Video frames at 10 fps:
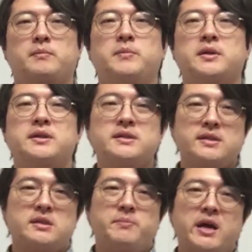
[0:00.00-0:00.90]
but this
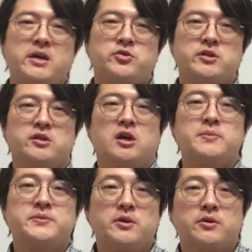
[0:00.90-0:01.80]
is the major
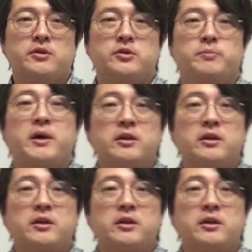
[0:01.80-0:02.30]
obstacle to